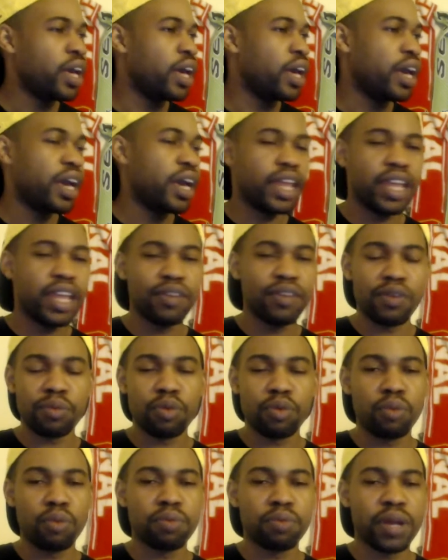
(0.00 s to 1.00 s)
and
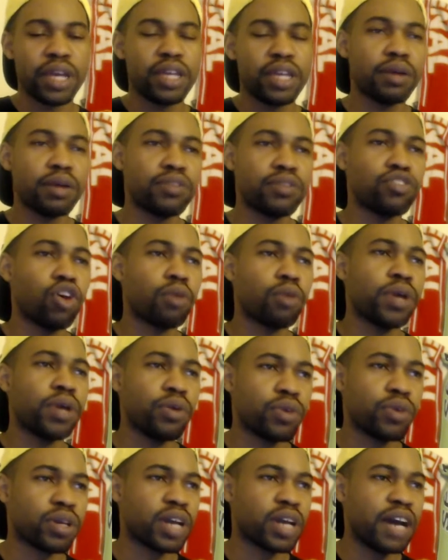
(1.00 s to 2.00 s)
Liverpool played. They started
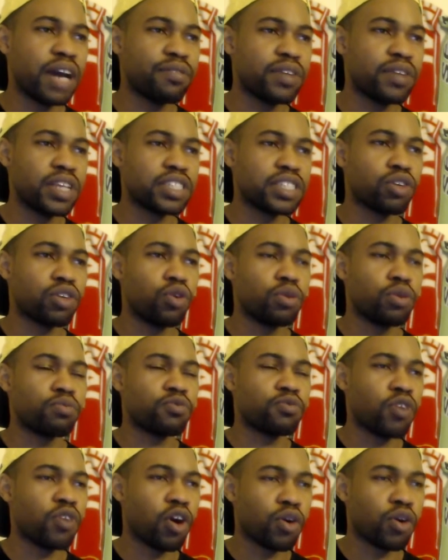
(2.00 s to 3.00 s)
playing with confidence, going
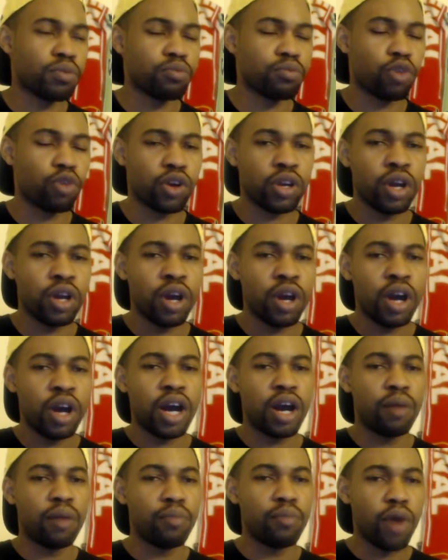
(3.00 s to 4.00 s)
forward more.
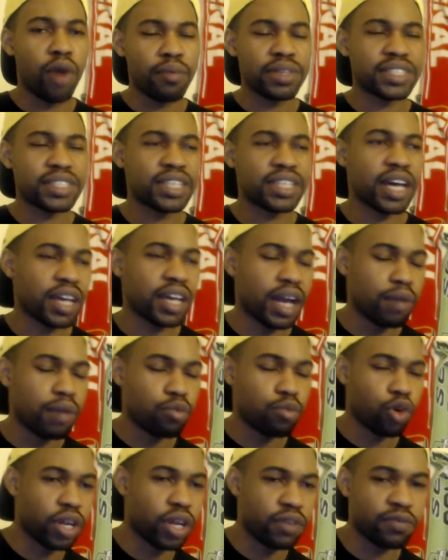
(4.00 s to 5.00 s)
Mohamed Salah got
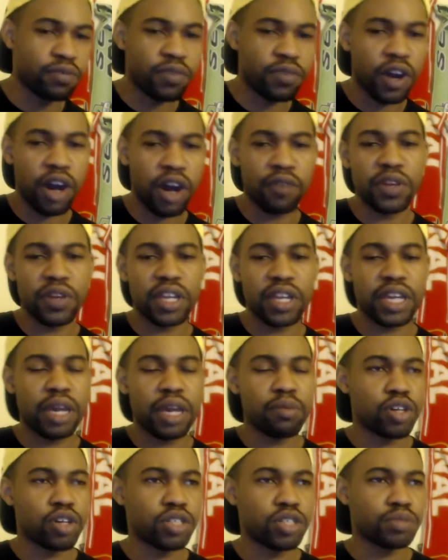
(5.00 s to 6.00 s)
more involved in the
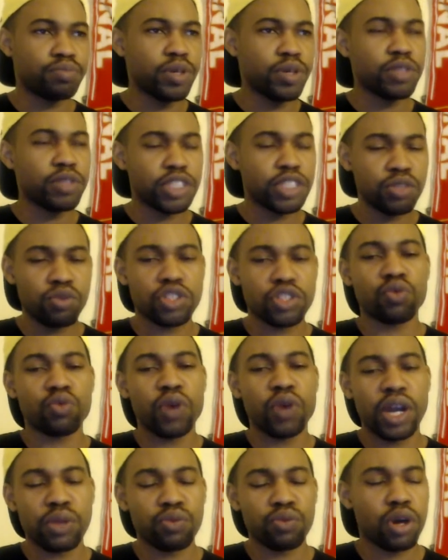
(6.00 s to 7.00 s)
game because pretty much it was
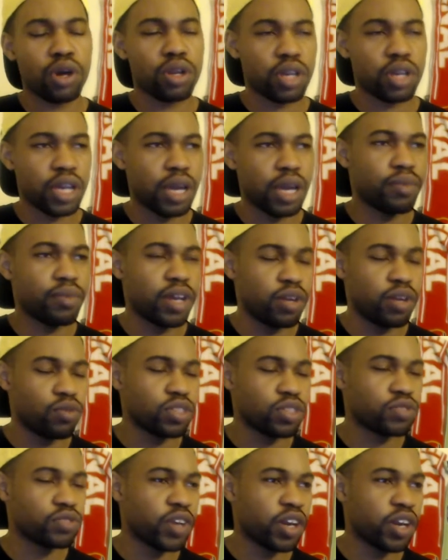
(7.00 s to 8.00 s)
quiet throughout the game, and it
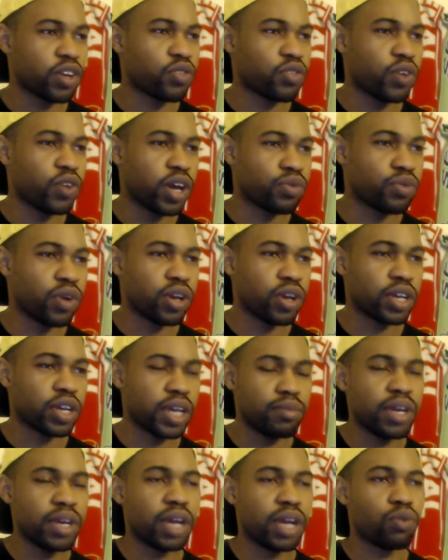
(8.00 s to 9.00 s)
was very quiet throughout the
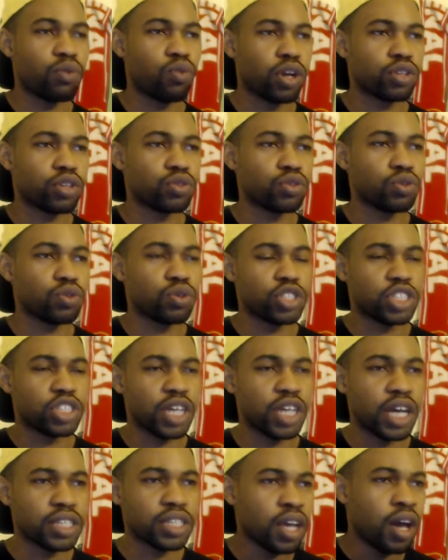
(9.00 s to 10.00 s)
game. He had one or two good
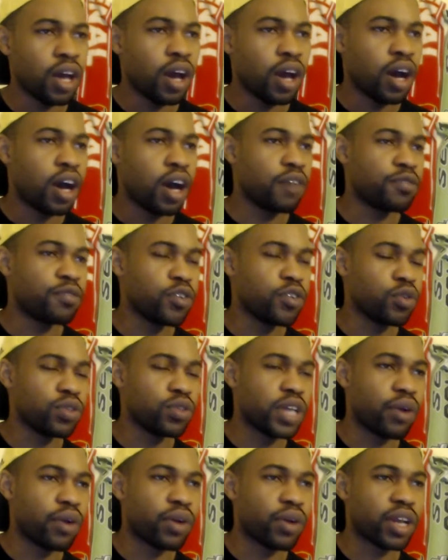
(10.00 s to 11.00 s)
shots, a few
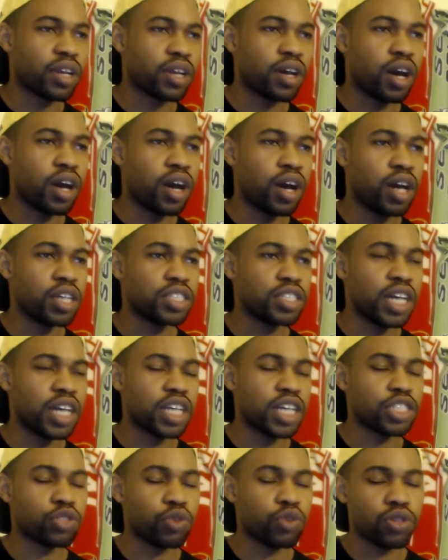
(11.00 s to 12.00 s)
direct
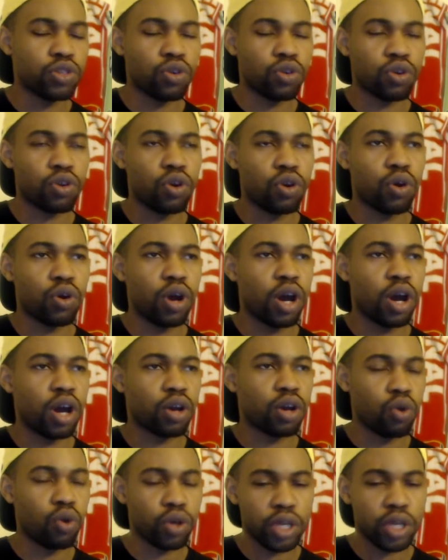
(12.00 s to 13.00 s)
shots straight to the goal,
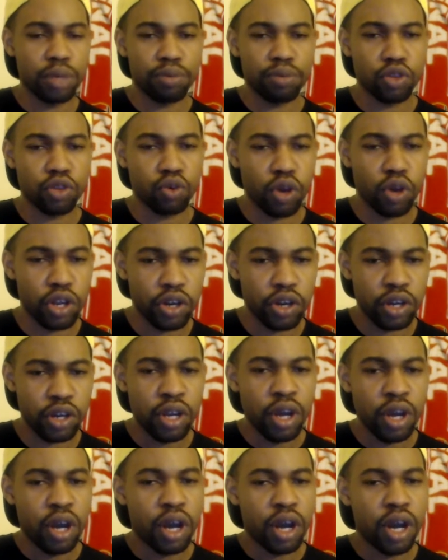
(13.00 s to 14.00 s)
goalkeeper Neuer,
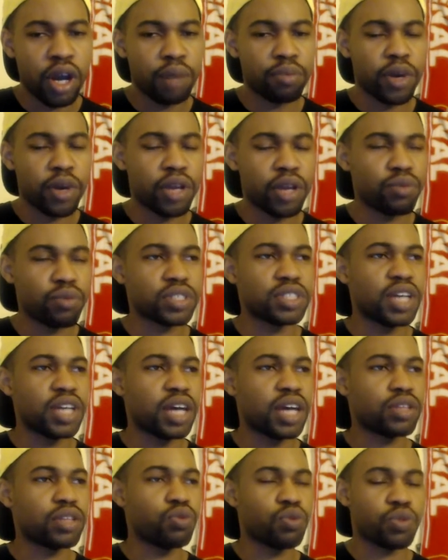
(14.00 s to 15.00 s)
but he was
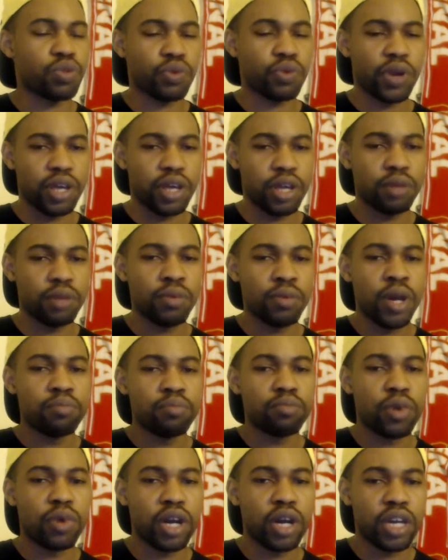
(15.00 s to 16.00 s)
not too threatening.
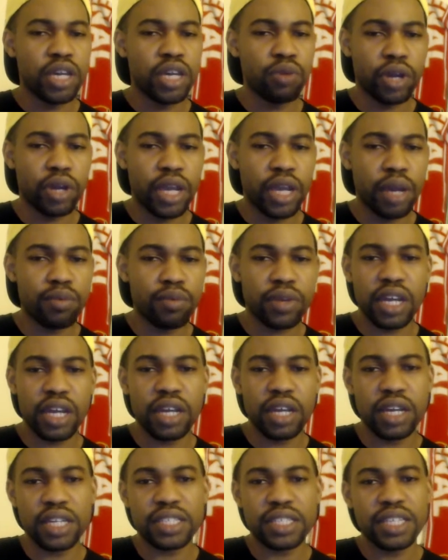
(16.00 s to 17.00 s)
But he were able to get
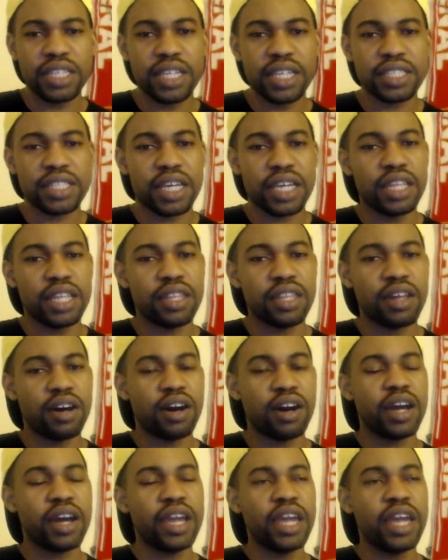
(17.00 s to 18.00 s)
an assist in
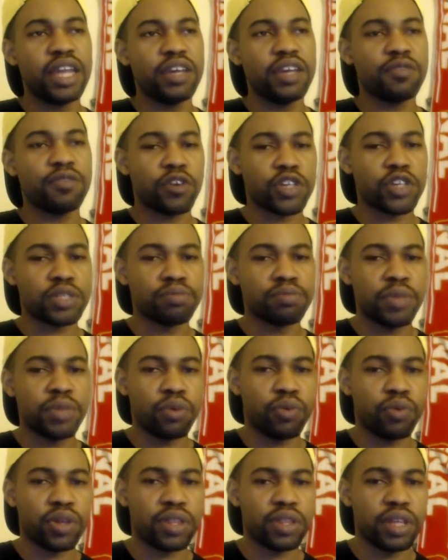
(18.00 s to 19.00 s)
the 81st
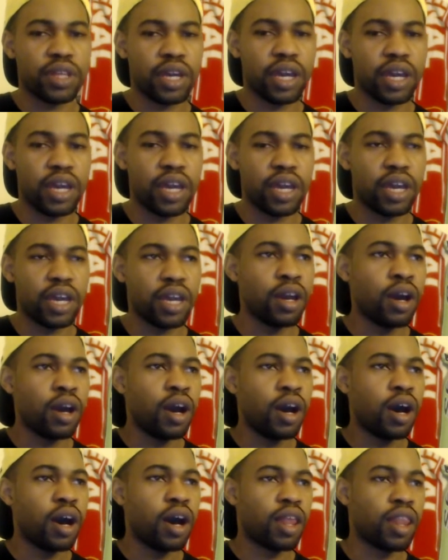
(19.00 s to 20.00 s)
minute with a
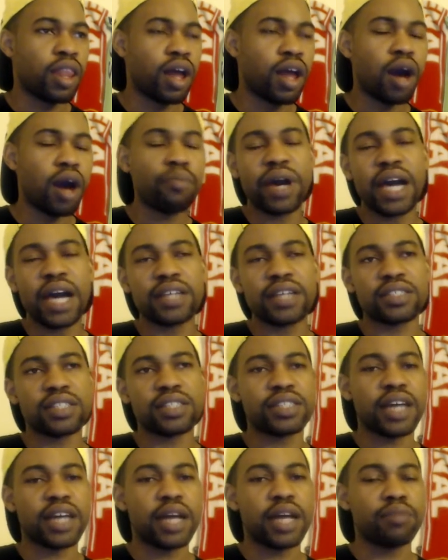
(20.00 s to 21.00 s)
loud pass
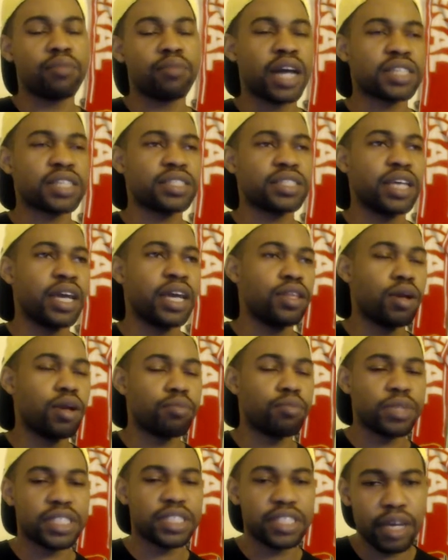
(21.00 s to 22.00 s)
inside the box. And
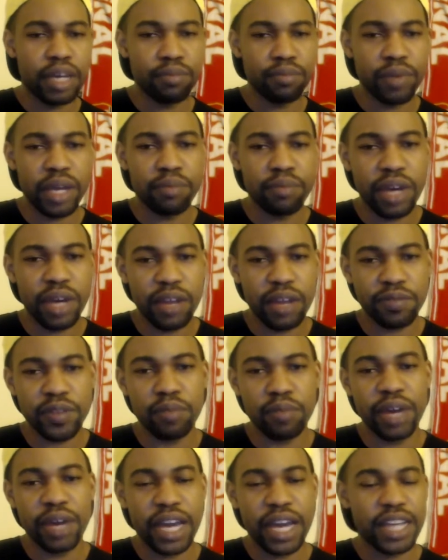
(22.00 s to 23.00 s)
number 10, man, man of the
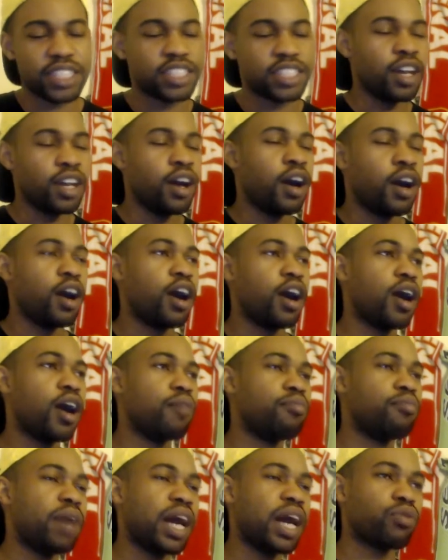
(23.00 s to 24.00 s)
match,
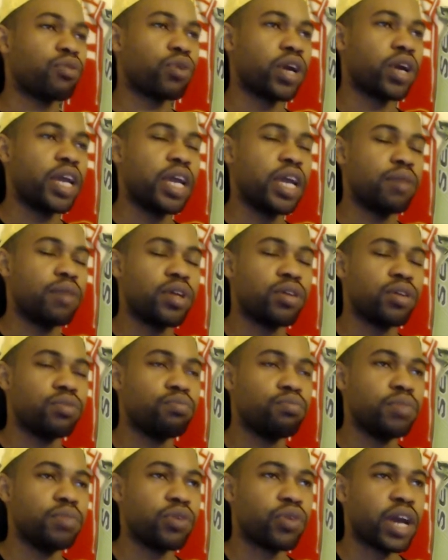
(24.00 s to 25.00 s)
Mané were able to
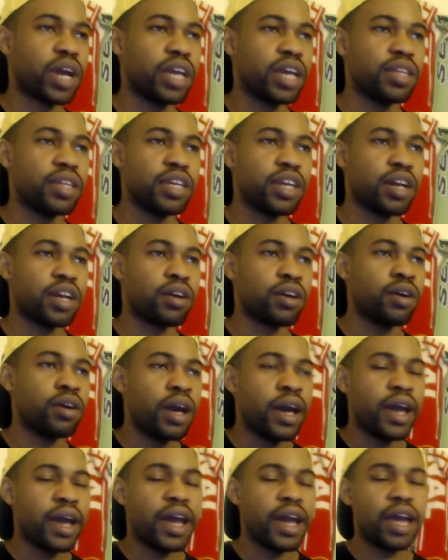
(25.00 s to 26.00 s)
be right there.
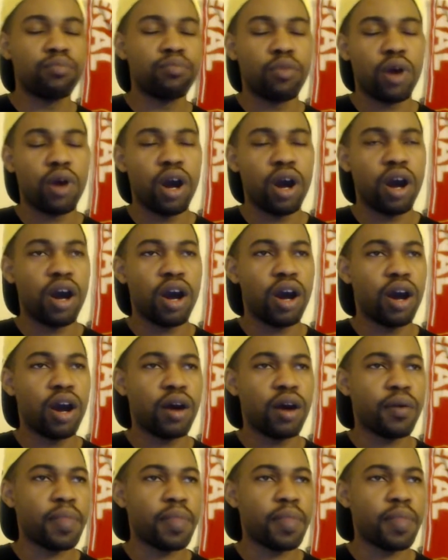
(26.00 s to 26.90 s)
And I